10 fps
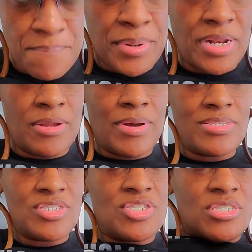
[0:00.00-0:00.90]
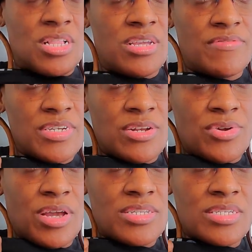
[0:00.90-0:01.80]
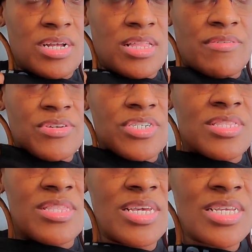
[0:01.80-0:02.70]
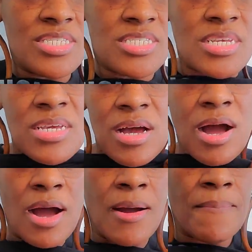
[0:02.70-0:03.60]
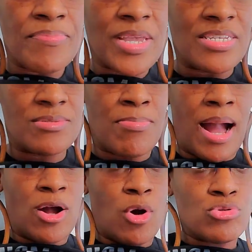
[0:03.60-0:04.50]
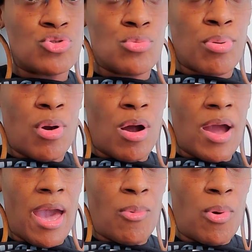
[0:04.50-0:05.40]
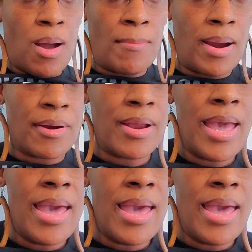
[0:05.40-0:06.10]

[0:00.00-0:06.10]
but anyways it's just cleavage i know y'all seen cleavage this um is my go-to bra at walmart